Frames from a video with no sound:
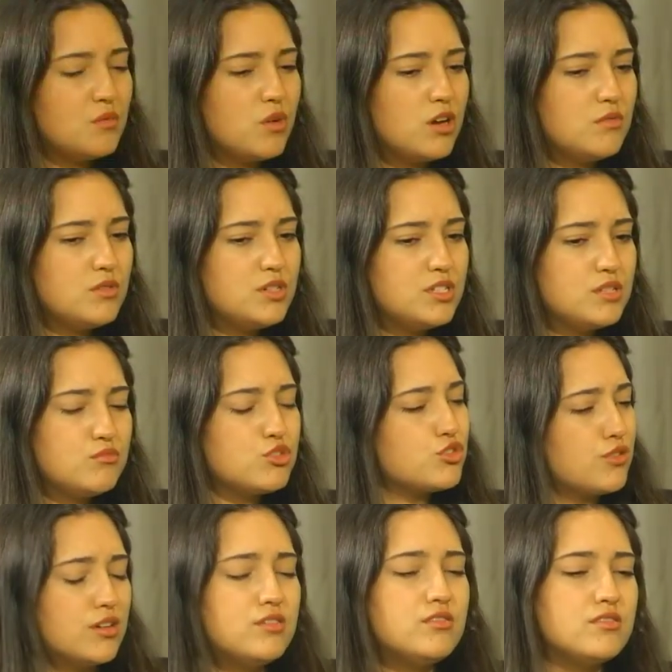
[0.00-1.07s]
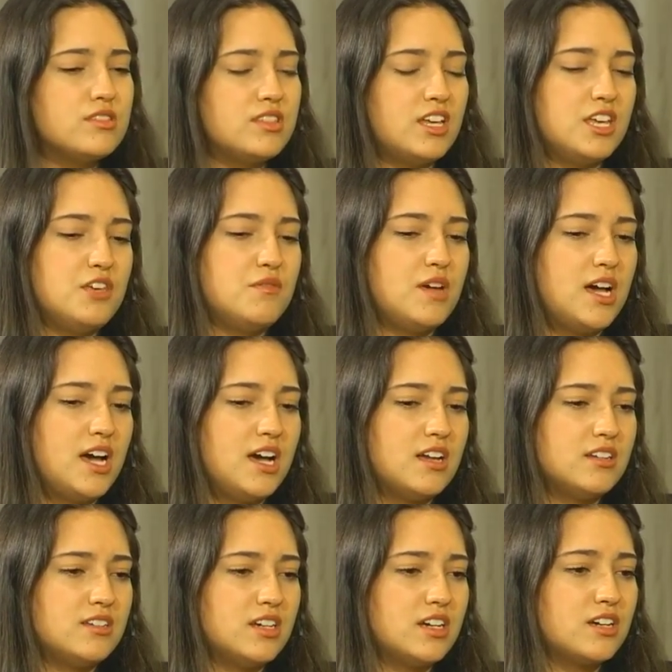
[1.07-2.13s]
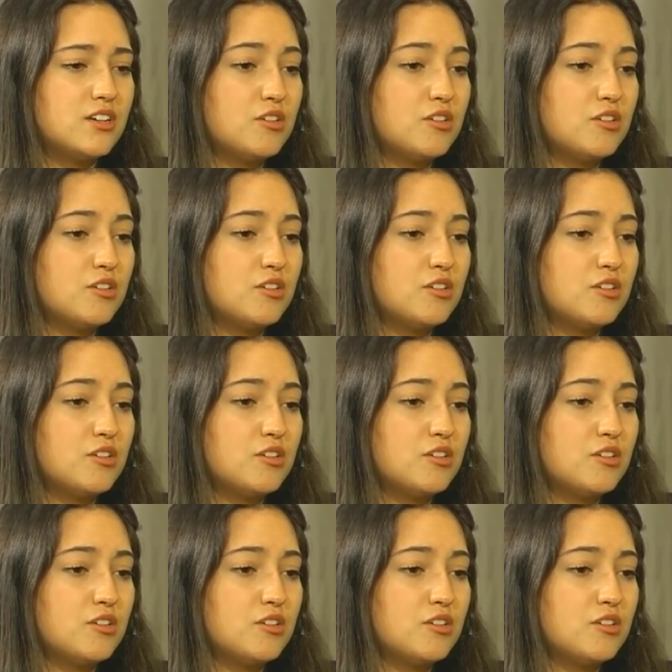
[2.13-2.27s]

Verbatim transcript: what were some struggles that you had uh,